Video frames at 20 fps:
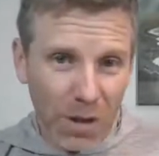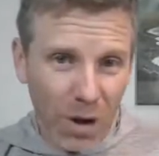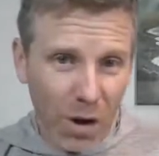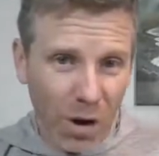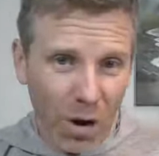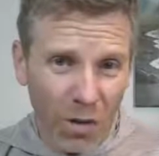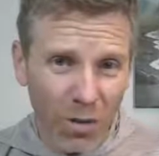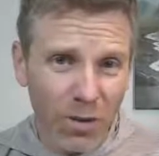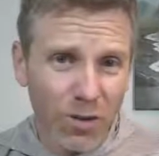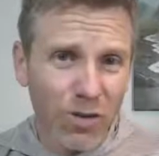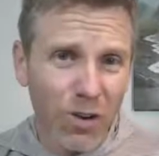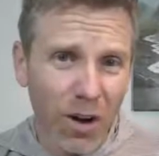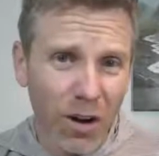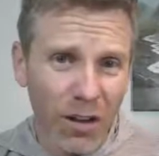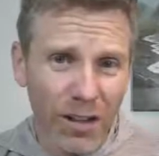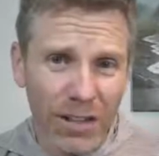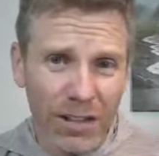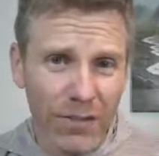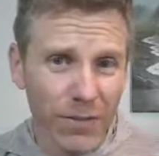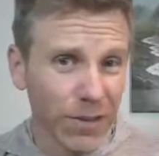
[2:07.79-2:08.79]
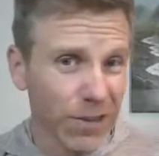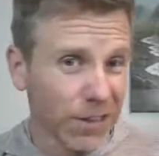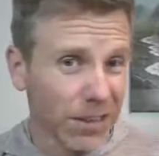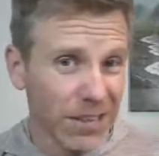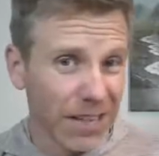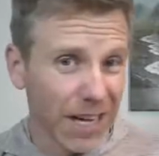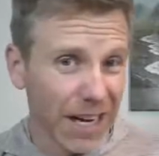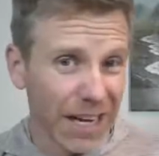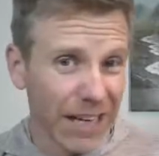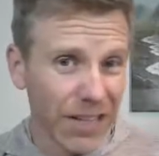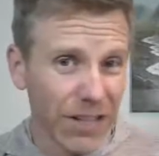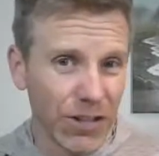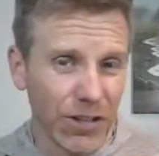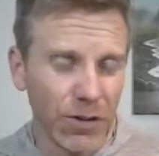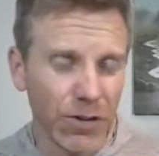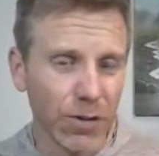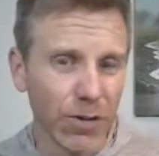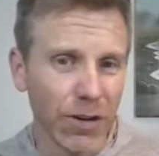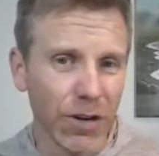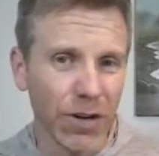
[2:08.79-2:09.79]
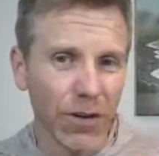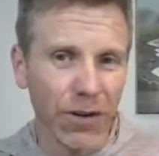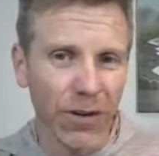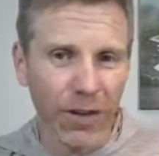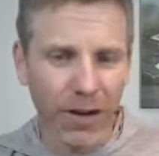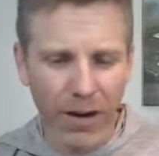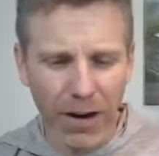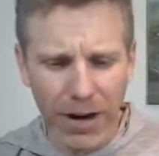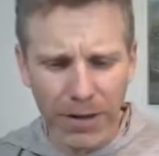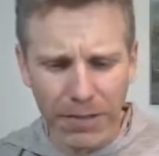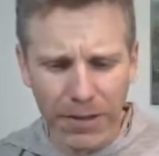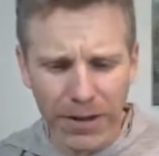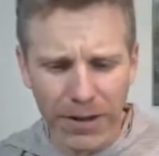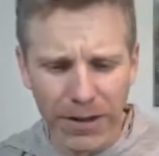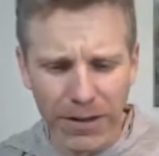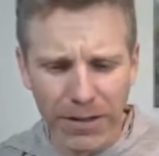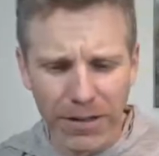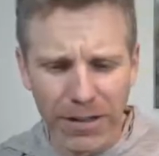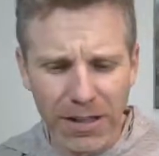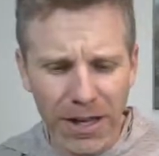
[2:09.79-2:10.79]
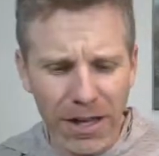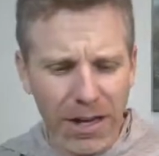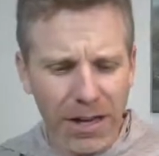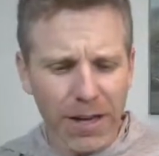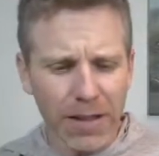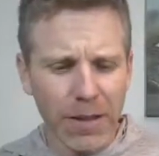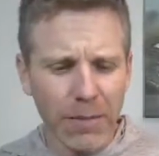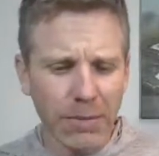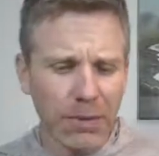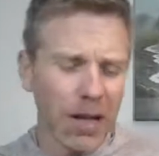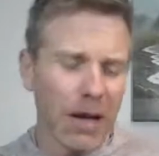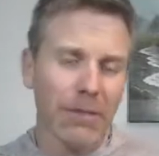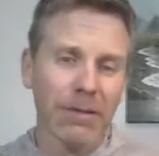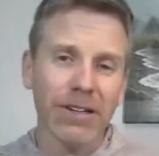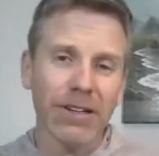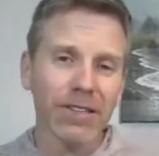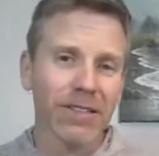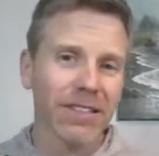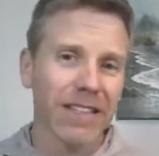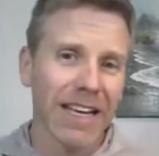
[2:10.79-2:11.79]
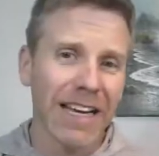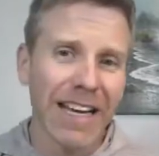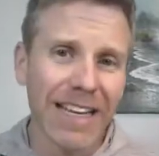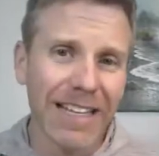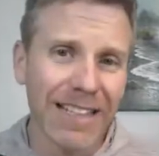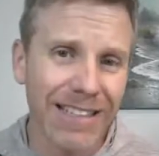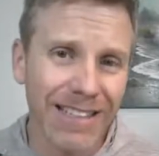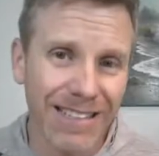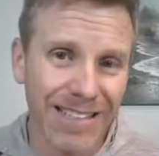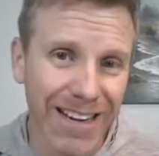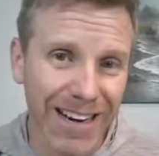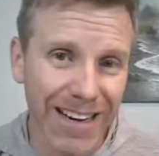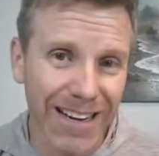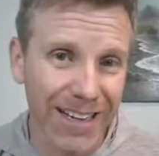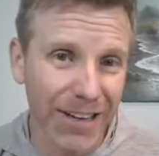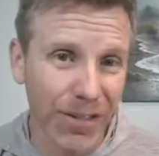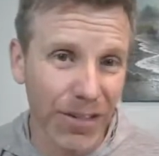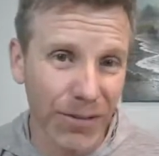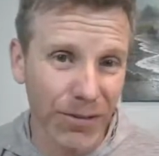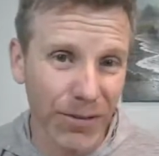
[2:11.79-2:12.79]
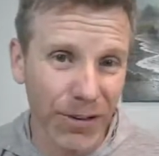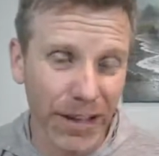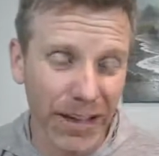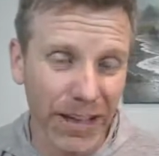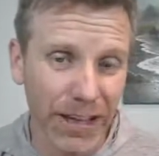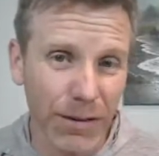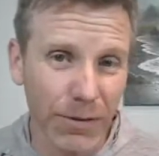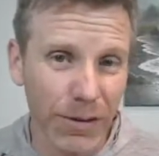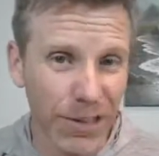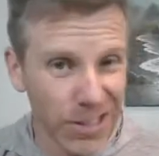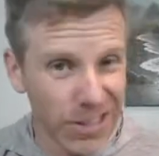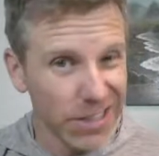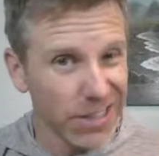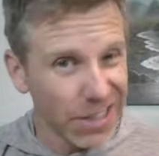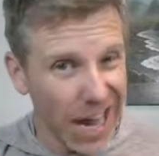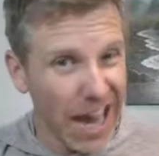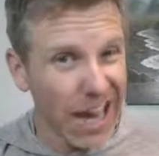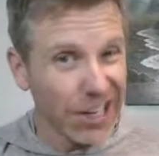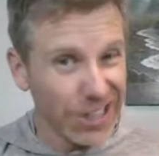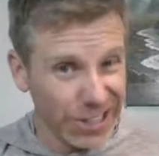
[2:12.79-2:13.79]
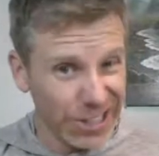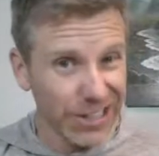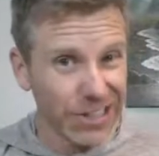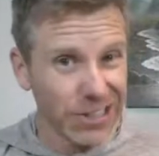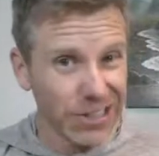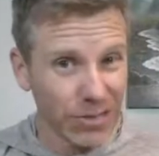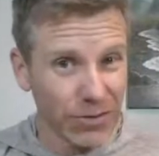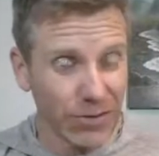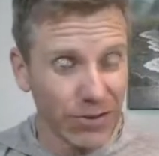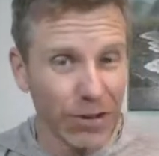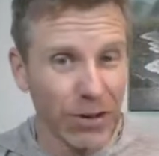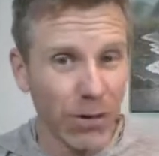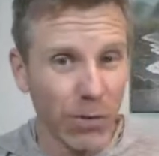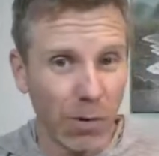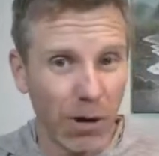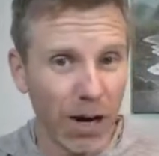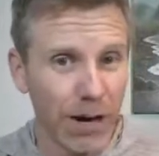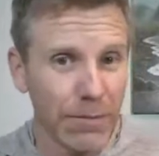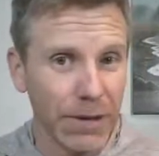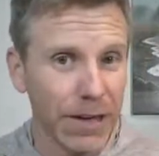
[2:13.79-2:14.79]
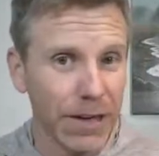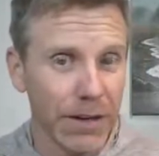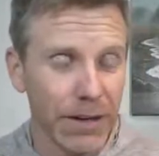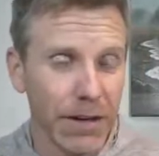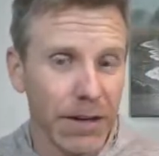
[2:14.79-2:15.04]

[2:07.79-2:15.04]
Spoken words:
All the drawings for design 2 go to the carpenters. The plumbers, they get design 3, which is the real one, but